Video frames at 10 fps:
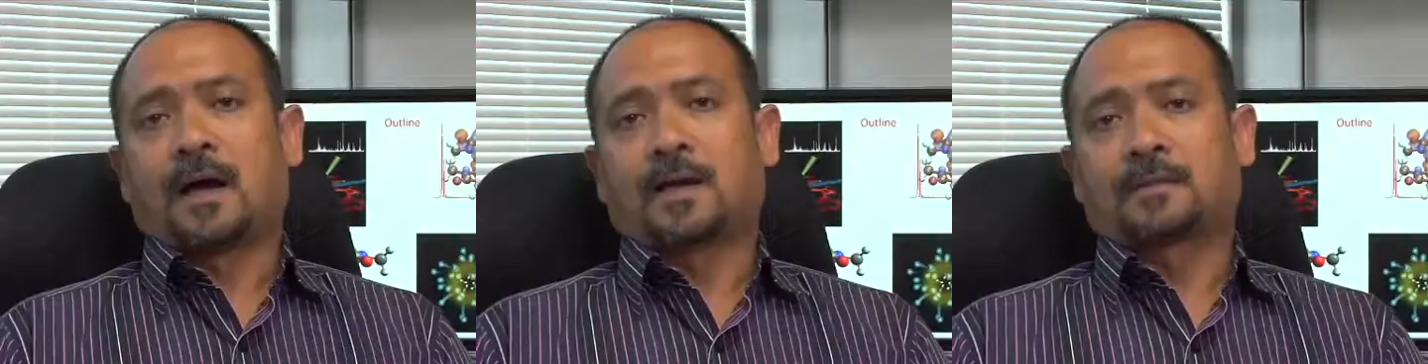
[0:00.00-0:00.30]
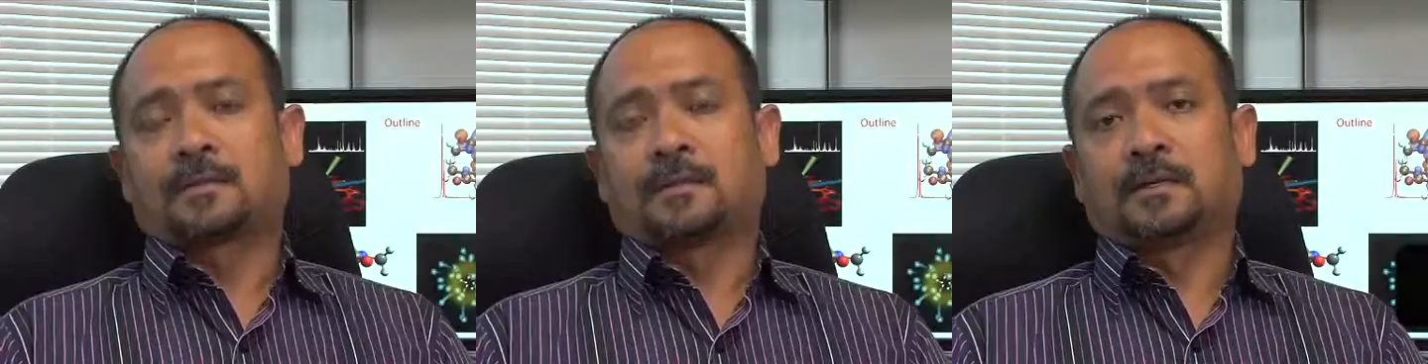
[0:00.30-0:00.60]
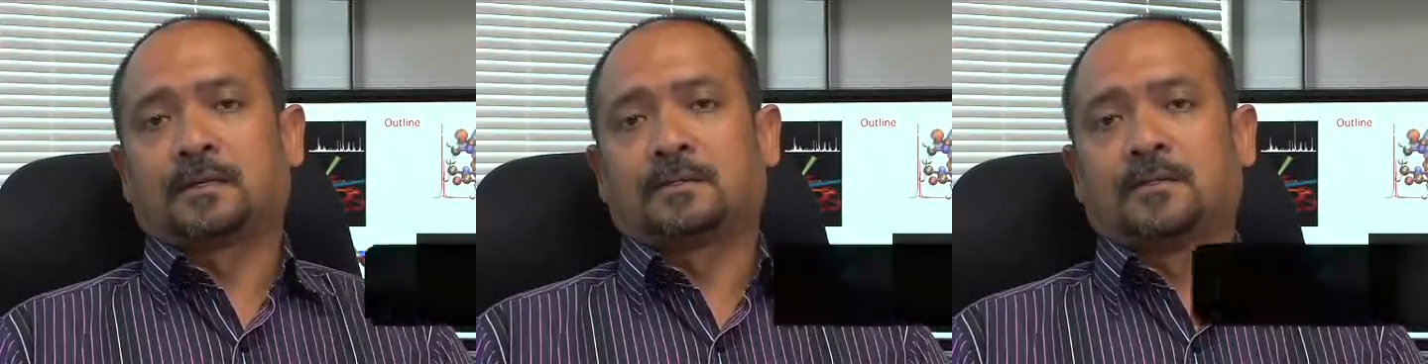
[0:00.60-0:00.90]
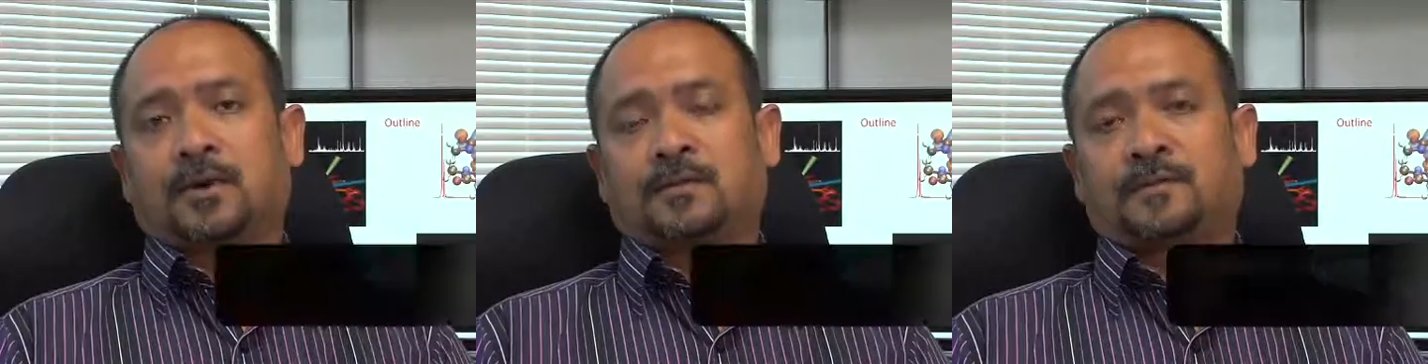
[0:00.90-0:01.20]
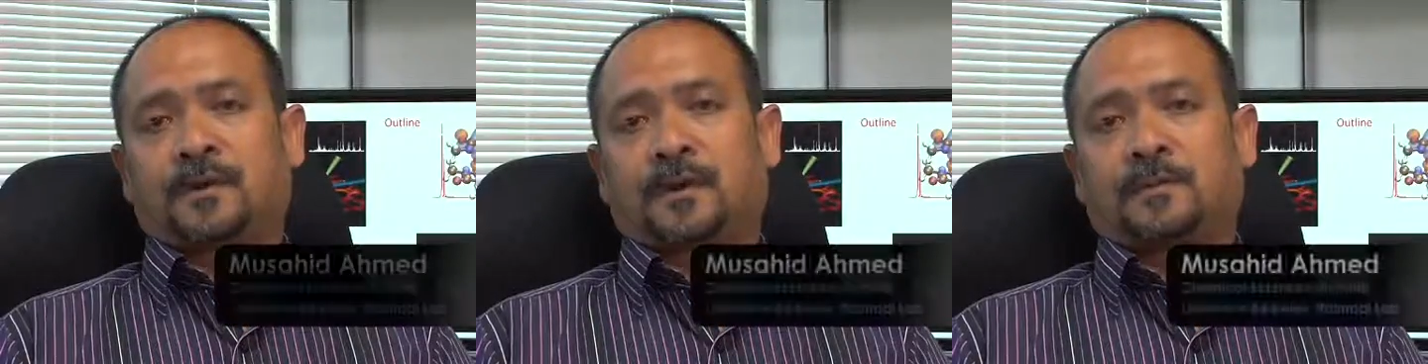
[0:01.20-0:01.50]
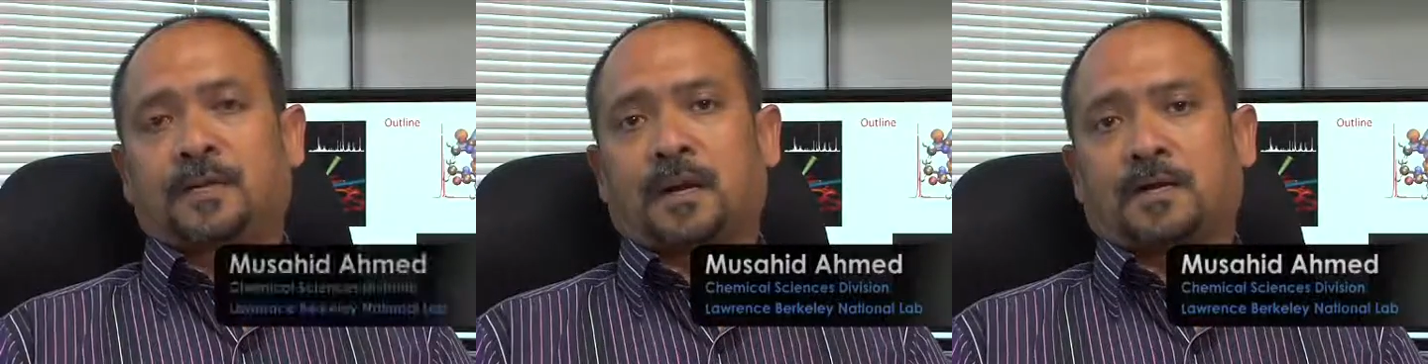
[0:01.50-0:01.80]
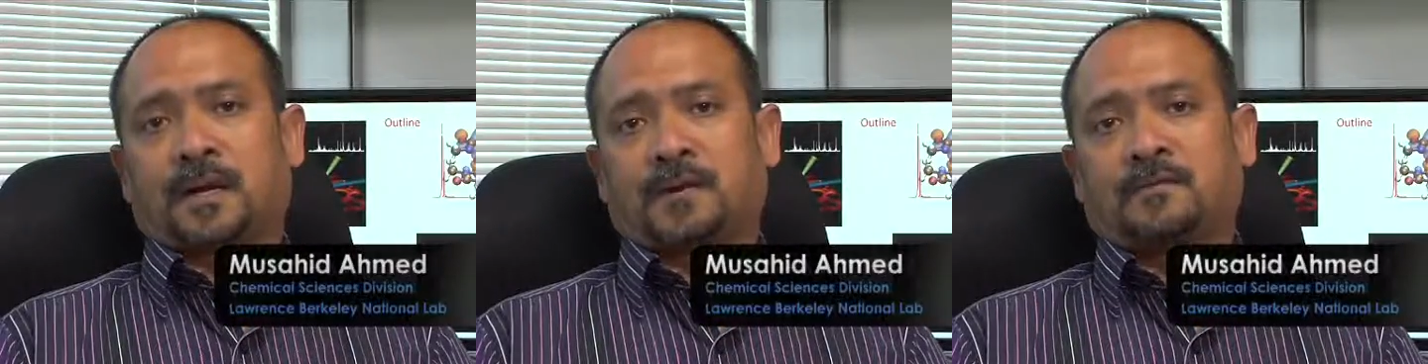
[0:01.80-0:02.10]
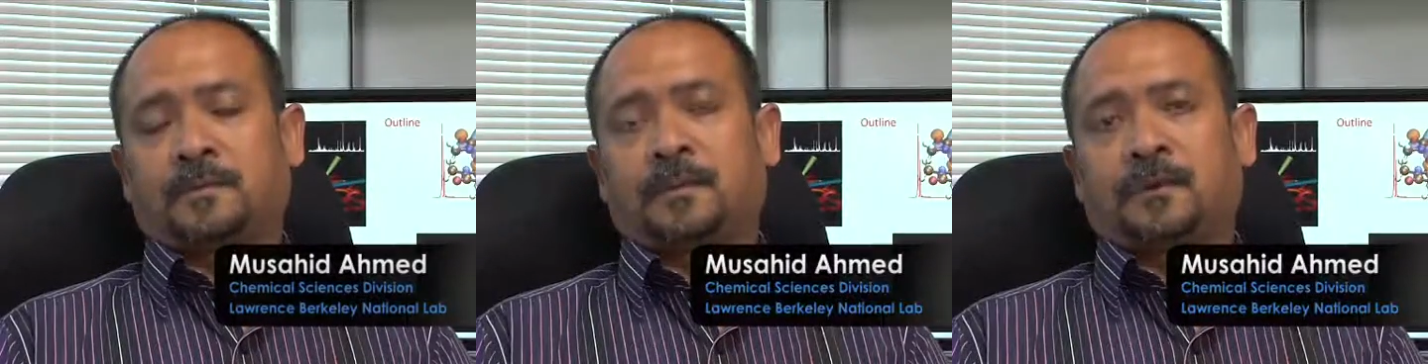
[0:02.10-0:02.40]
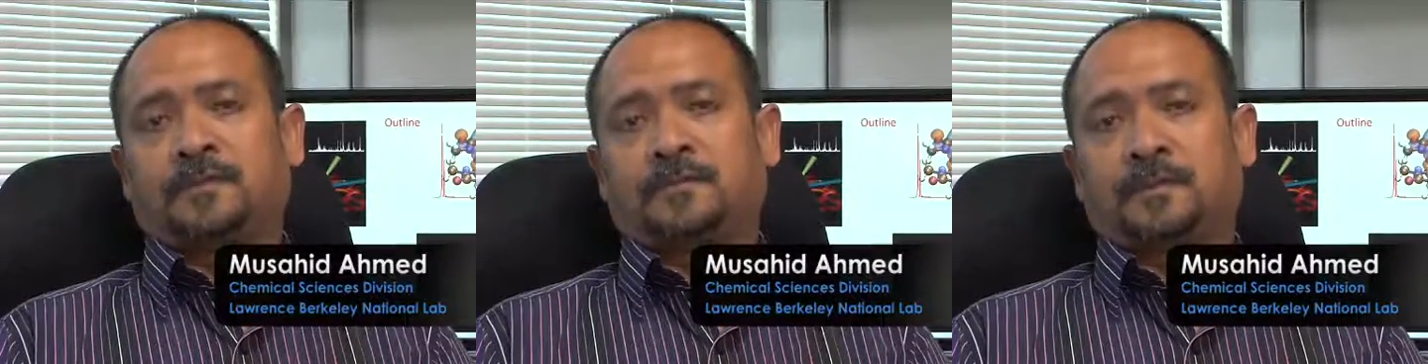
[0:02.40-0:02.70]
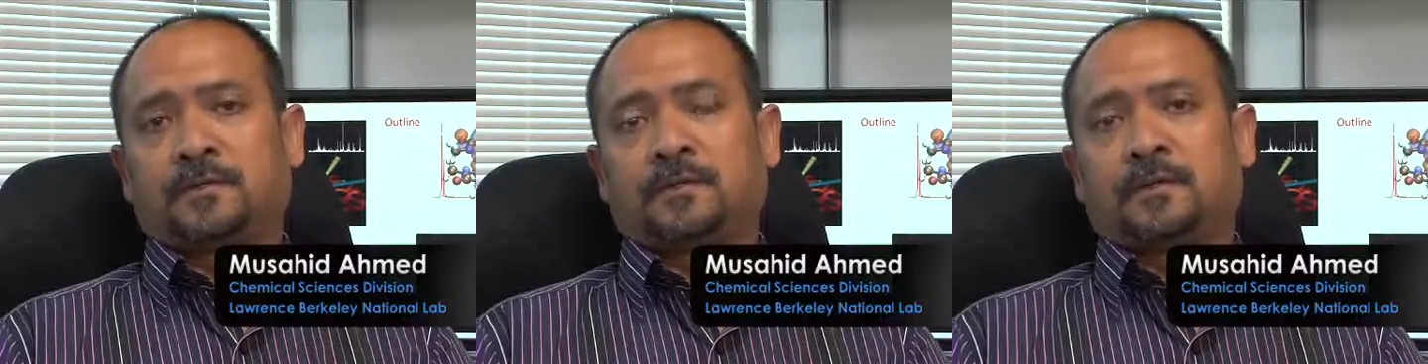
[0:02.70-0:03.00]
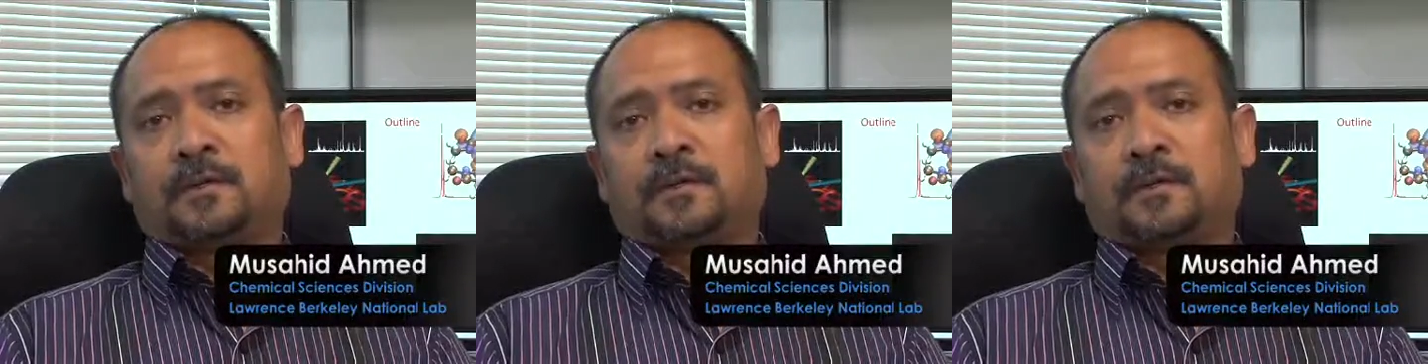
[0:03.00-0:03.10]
I think both from an archival point of view,